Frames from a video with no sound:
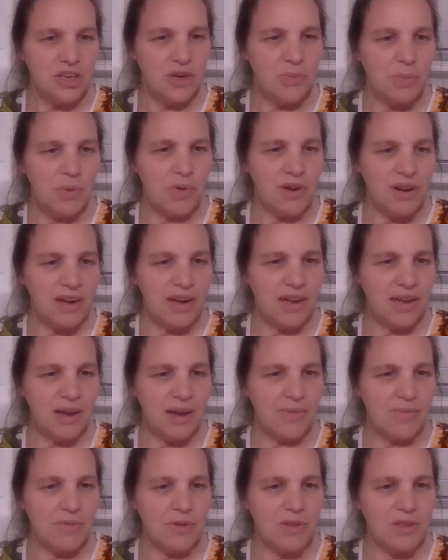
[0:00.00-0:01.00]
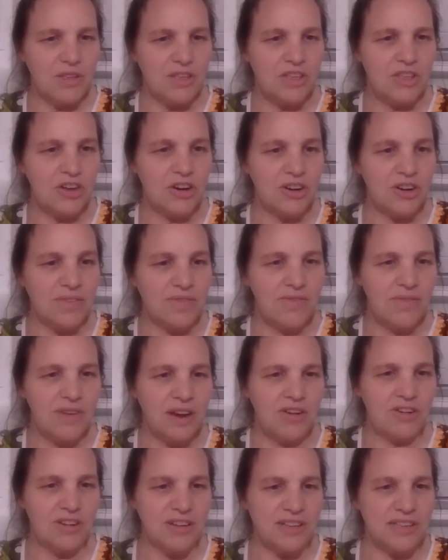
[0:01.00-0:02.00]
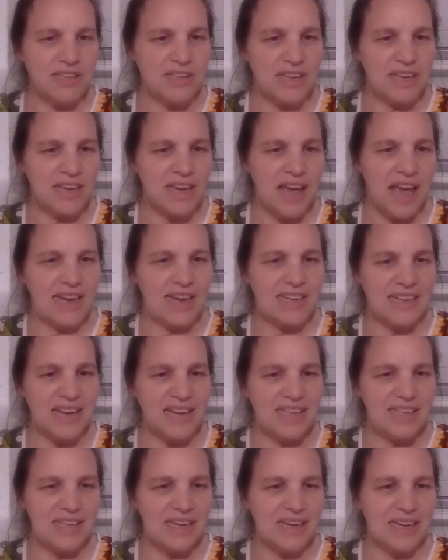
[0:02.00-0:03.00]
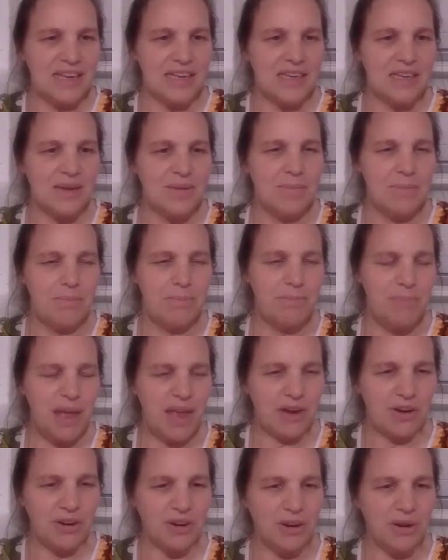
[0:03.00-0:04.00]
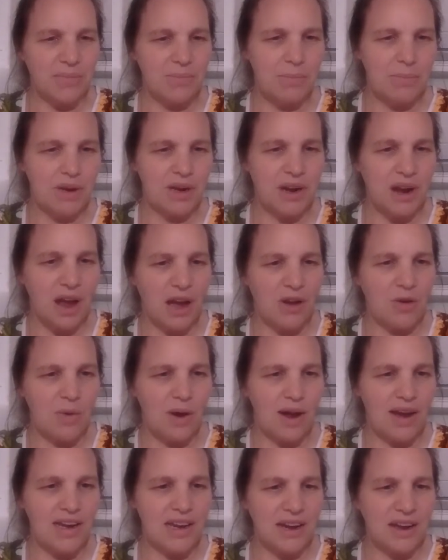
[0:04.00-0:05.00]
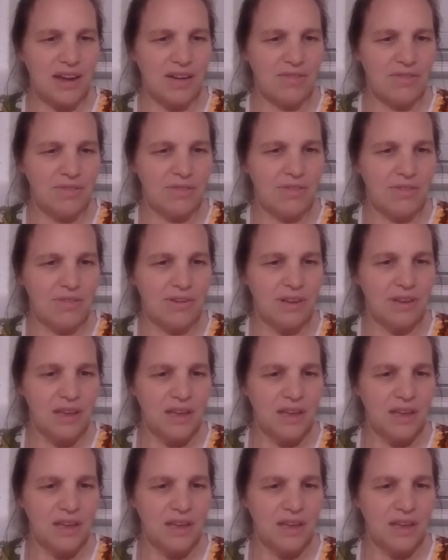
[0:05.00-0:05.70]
She poured in a cupful, stirred it vigorously, and tasted it. Better, but not quite enough.